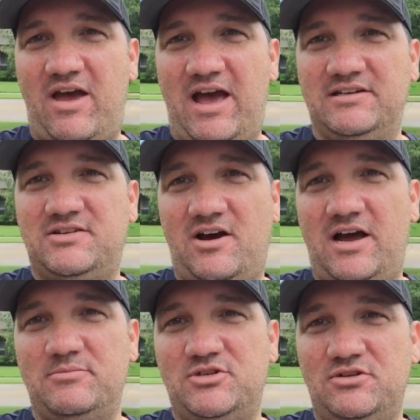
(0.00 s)
had
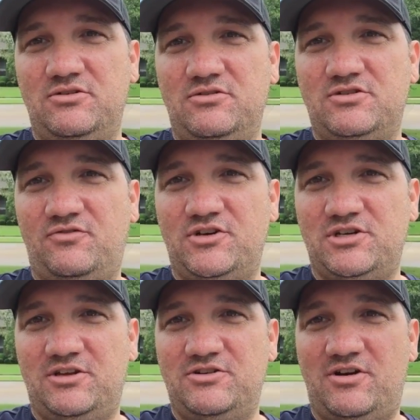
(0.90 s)
time to
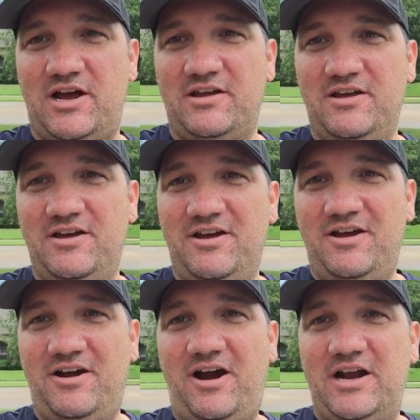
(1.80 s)
sufficiently dry.
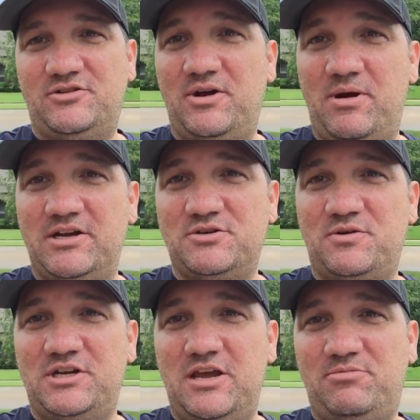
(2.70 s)
All right, so anyway, I just
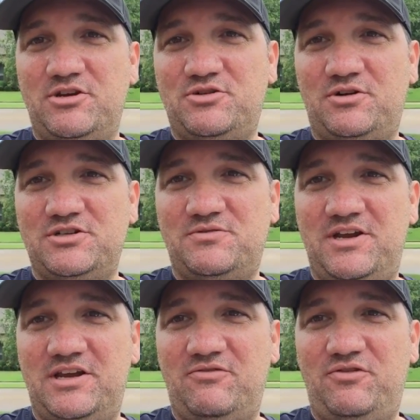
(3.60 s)
wanted to keep this short and
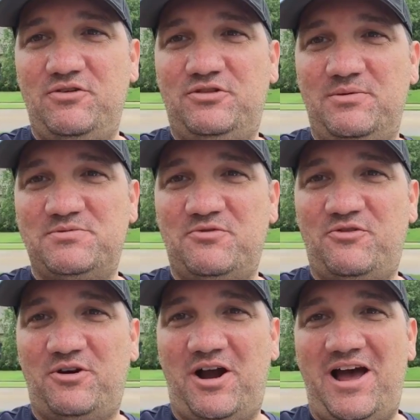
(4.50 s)
sweet, give a few tips
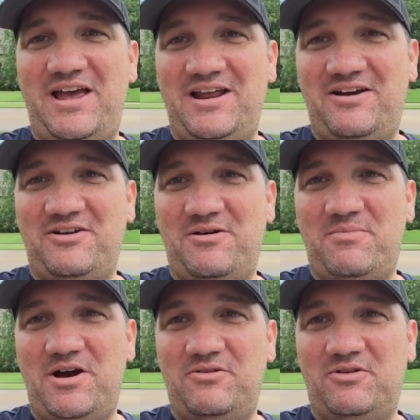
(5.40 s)
before I head out on
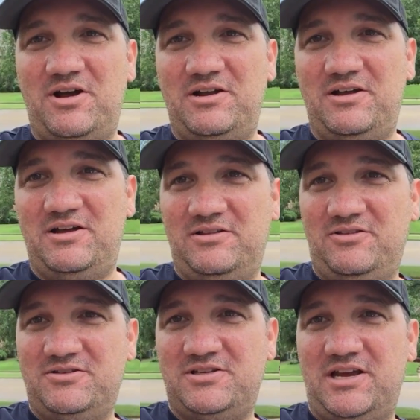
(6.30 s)
my run.
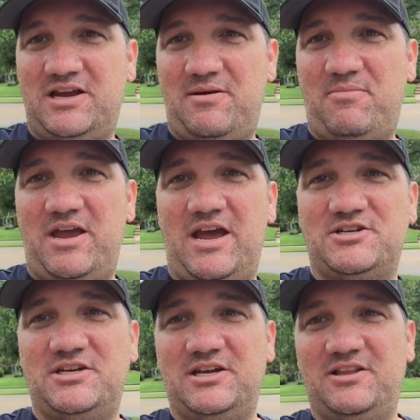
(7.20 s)
Looks like I may
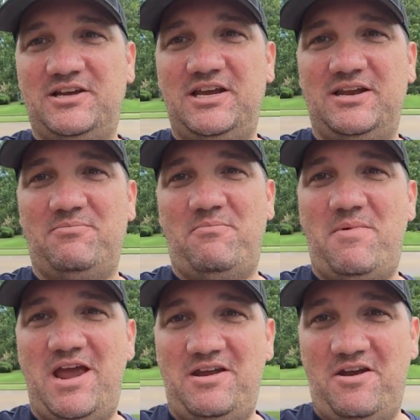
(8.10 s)
actually get lucky and it
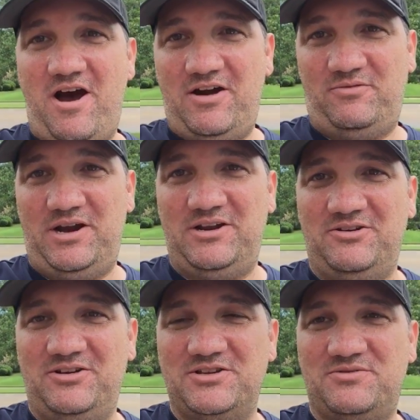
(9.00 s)
may not rain
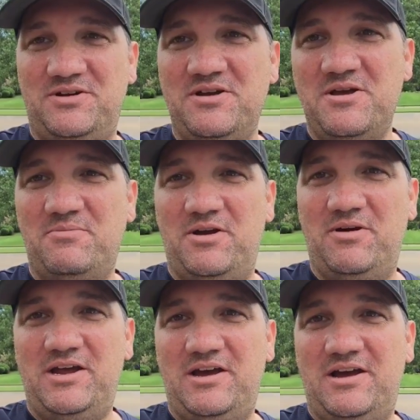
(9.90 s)
during this run. But
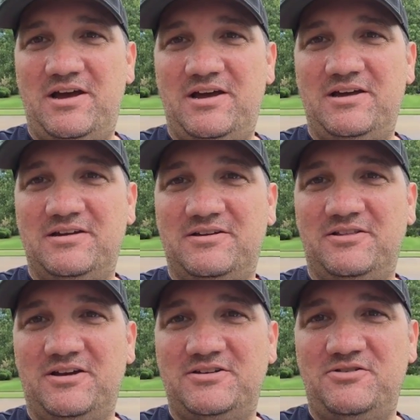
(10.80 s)
anyway, good
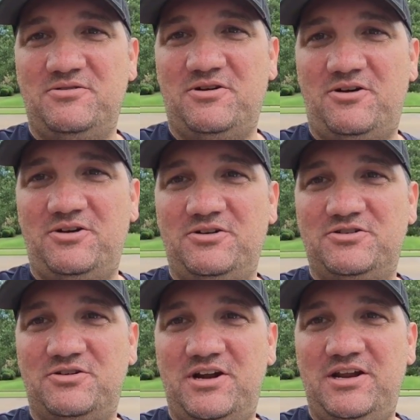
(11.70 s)
luck to you on all your
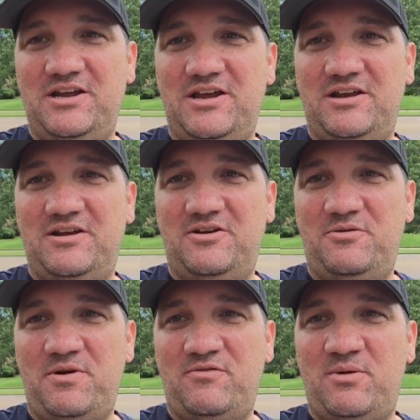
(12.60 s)
training, and
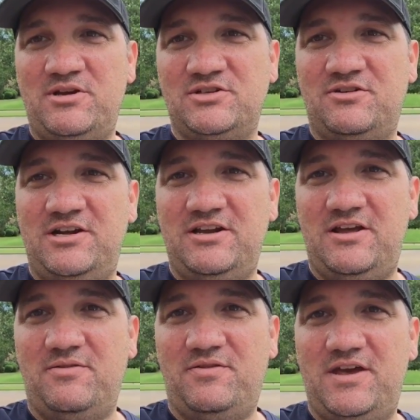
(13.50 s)
hope everybody has a great
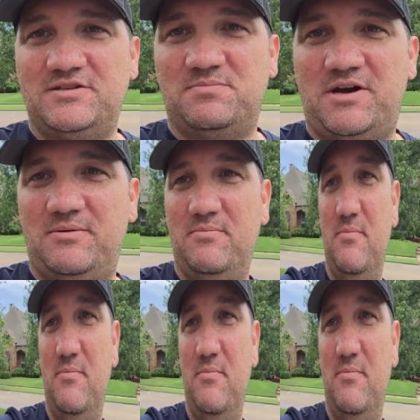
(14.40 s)
day. Thanks, bye.